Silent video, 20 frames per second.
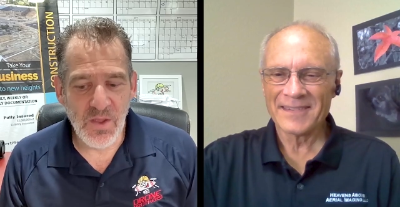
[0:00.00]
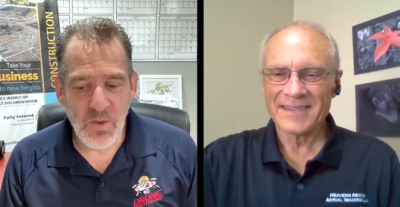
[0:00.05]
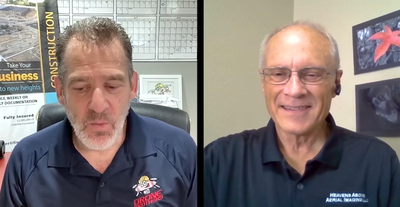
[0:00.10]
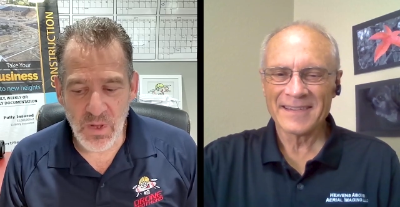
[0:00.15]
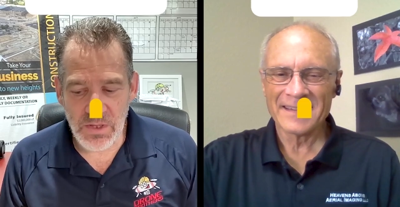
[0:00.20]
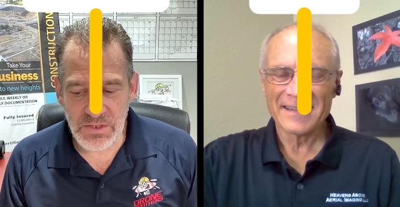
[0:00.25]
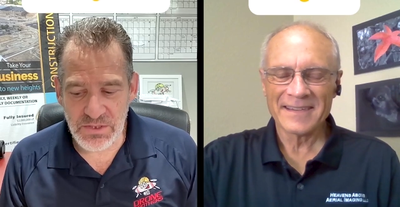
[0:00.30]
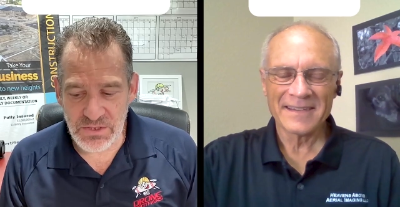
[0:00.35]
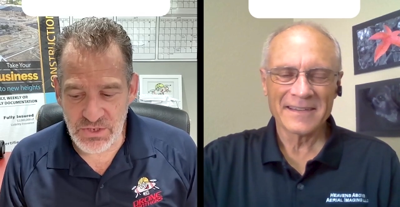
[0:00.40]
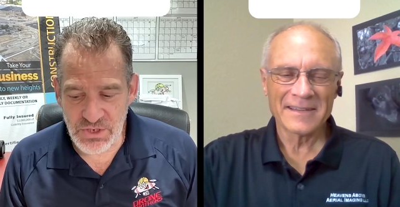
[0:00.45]

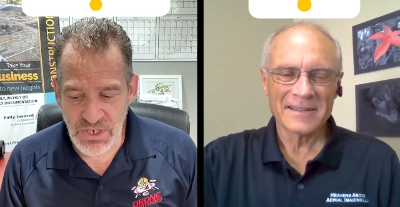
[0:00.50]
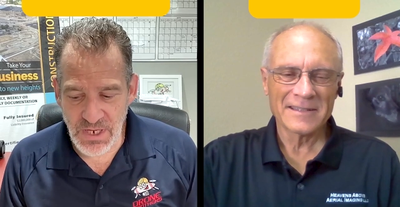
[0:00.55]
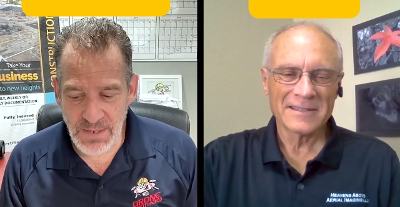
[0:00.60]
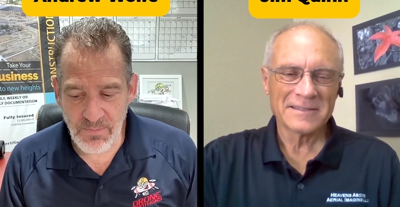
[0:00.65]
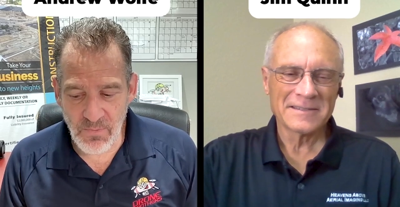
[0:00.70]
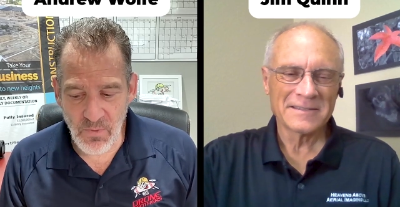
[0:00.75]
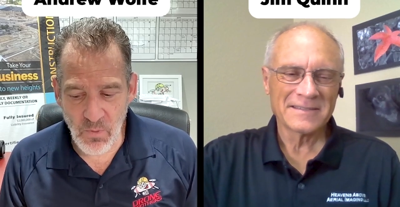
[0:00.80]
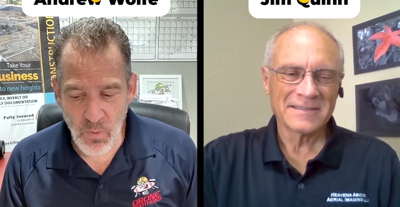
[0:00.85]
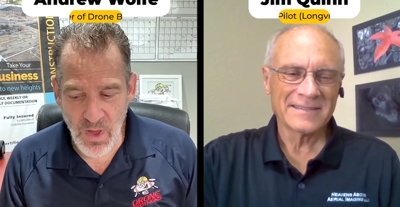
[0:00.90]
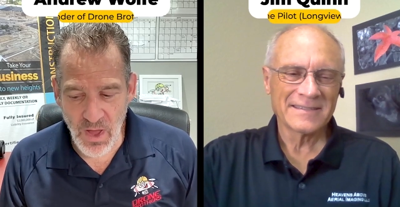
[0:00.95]
Speaker 1: Well,
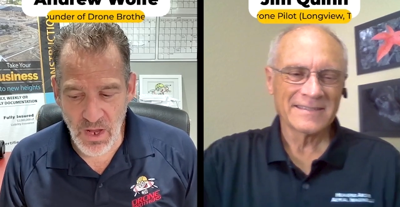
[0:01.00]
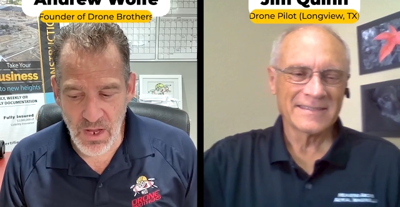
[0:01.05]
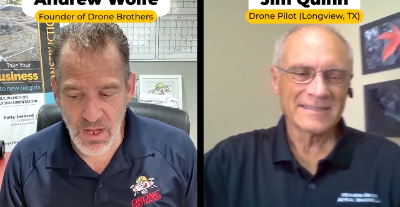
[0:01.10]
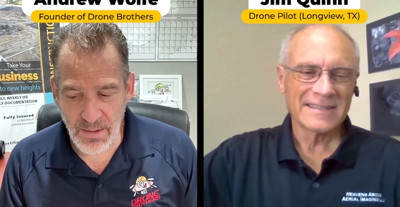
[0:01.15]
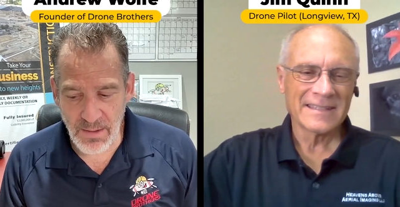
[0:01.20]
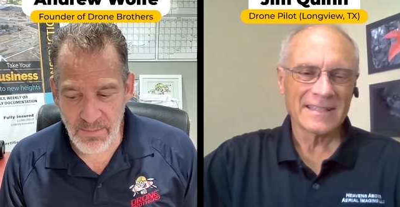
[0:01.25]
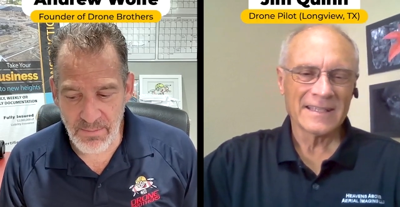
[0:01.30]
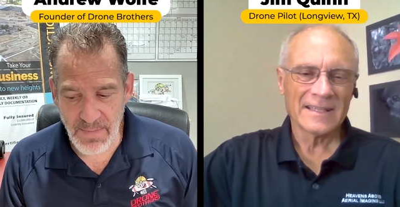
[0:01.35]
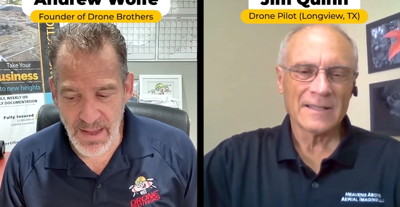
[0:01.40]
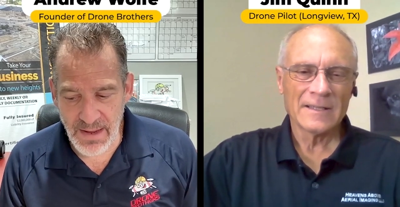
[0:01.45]
Jim,
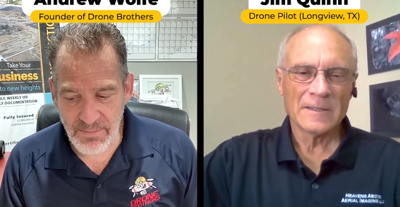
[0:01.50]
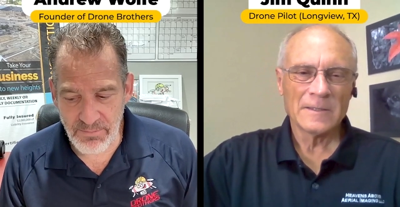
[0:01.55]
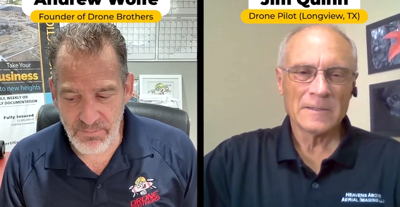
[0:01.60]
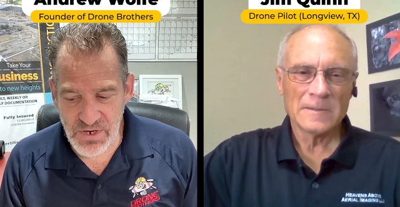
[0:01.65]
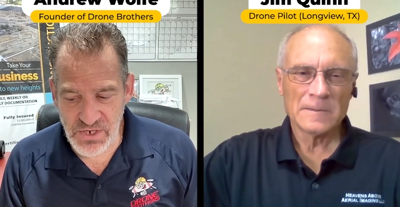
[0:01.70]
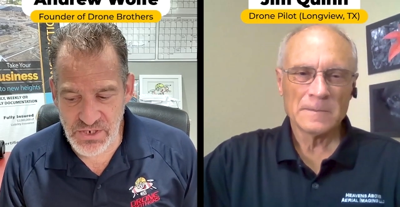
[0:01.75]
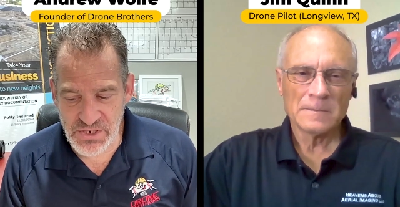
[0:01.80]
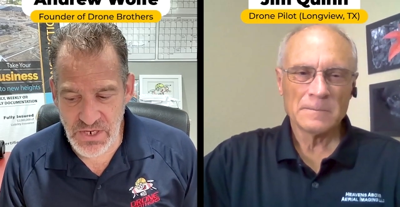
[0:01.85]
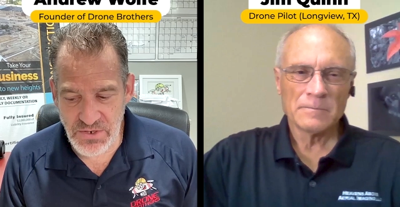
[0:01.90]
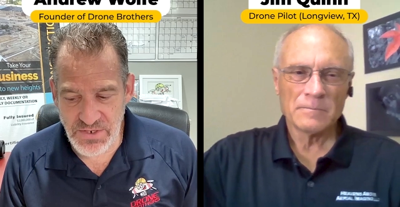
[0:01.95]
welcome. I
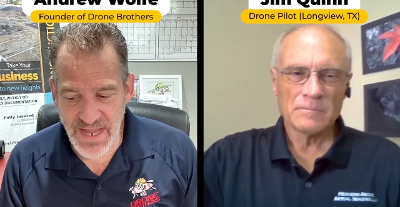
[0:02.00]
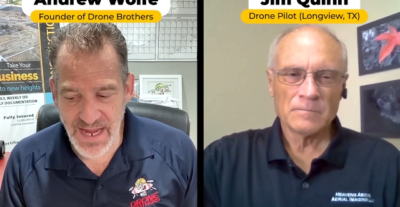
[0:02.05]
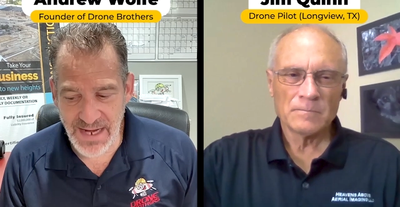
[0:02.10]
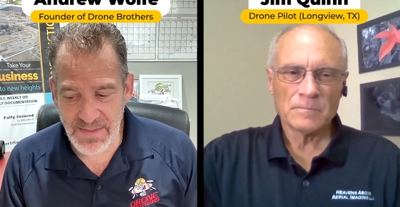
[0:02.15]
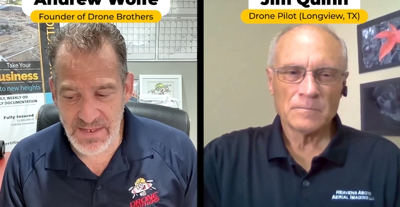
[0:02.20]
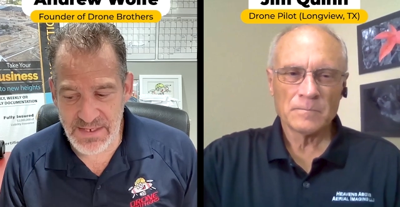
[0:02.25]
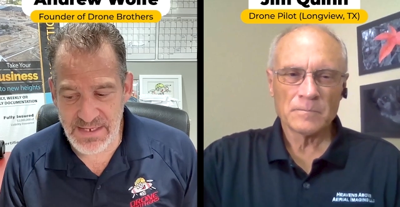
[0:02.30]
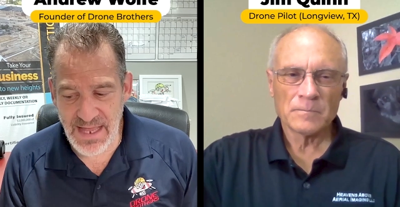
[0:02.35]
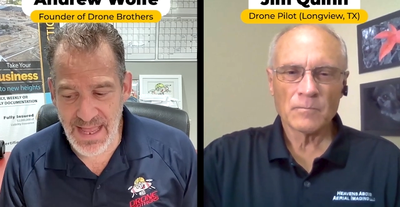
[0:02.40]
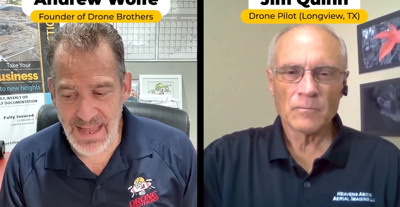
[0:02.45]
appreciate you taking
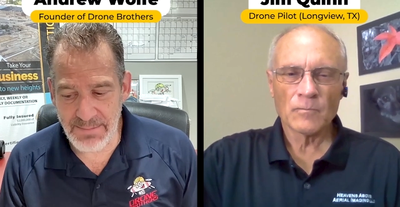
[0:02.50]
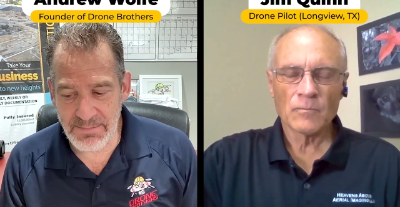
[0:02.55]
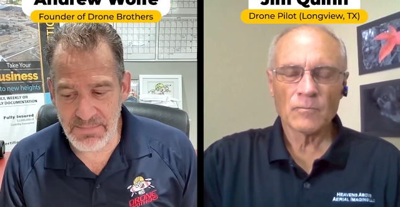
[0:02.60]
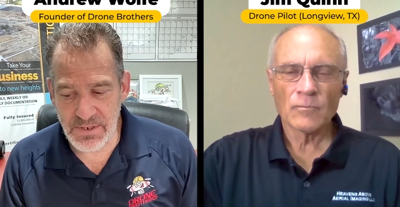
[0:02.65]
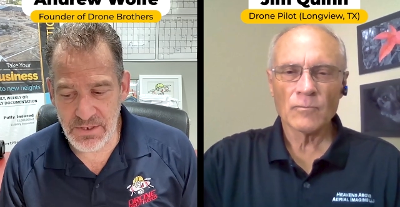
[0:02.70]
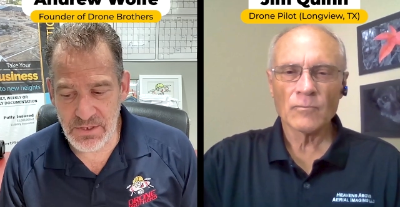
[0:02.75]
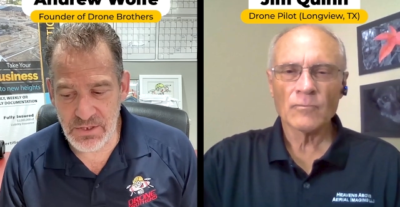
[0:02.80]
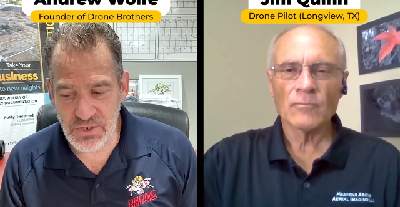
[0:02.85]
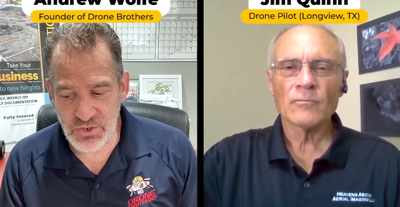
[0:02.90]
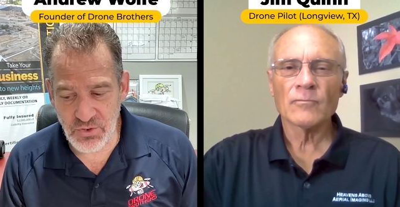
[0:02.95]
the time
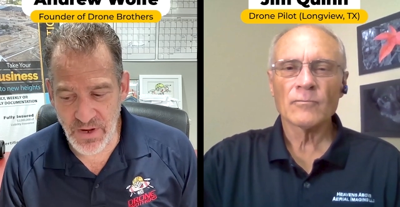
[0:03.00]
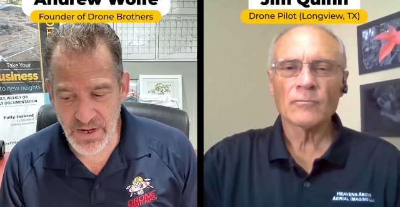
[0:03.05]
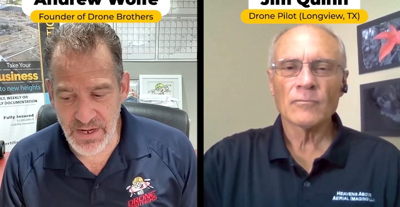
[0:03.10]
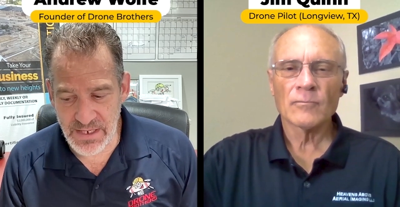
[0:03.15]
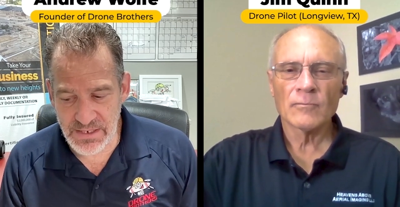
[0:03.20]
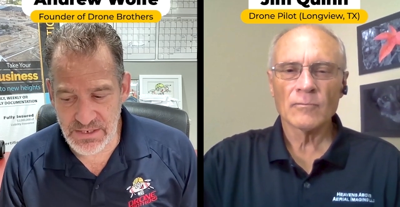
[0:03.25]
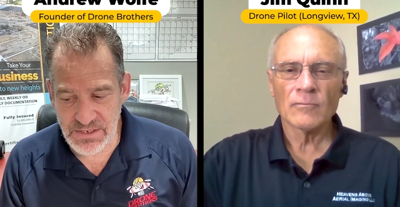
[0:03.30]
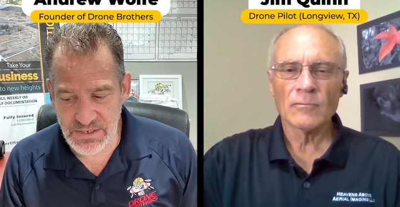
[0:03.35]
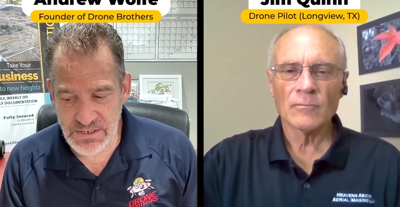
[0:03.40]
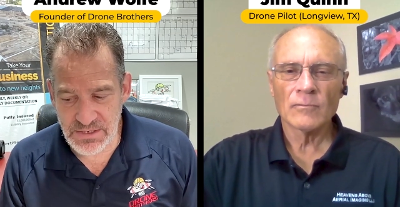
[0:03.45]
to join
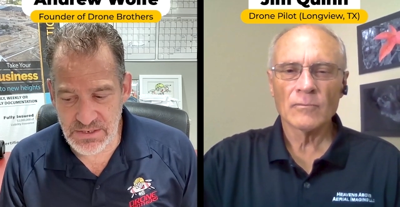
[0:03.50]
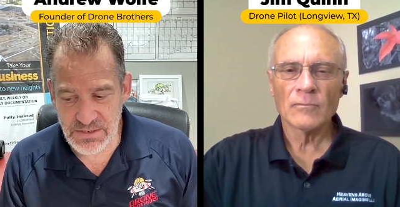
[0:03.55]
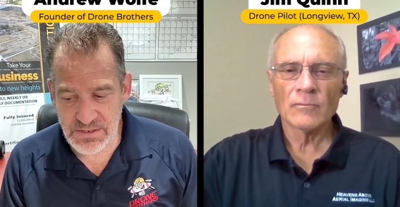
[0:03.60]
us.